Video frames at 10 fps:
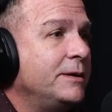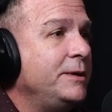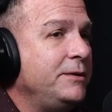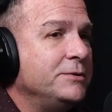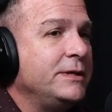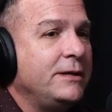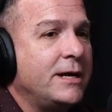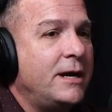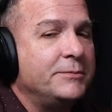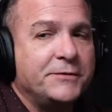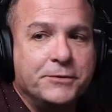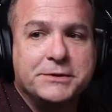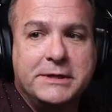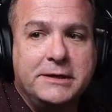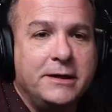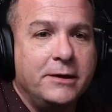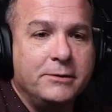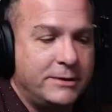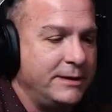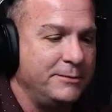I mean, usually the comm's the first thing to go, right?